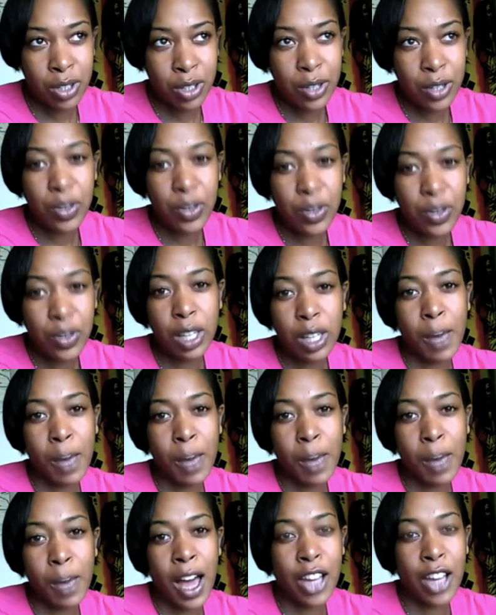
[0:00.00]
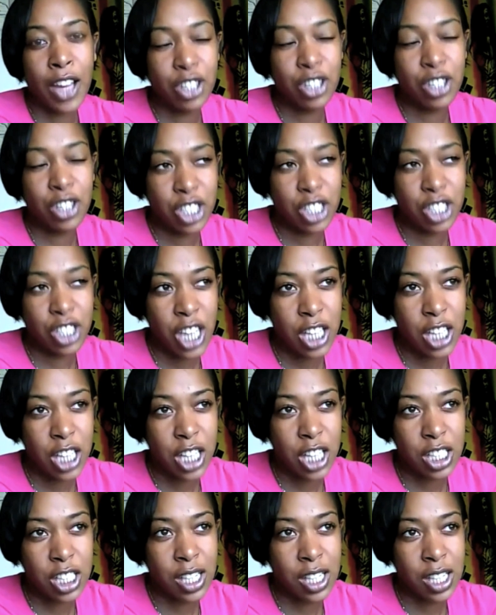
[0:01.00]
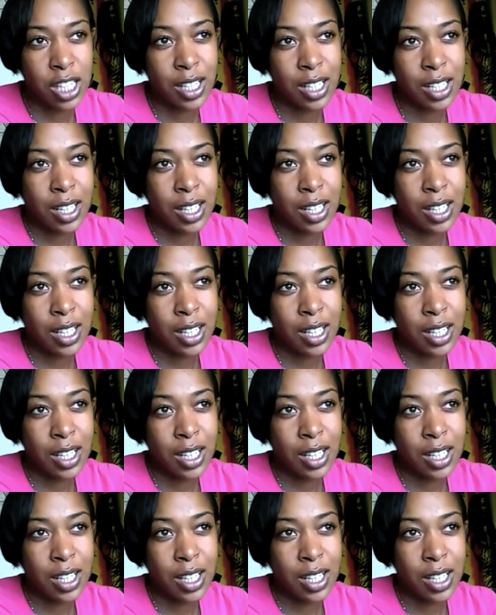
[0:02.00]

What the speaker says: Think about how you can change it.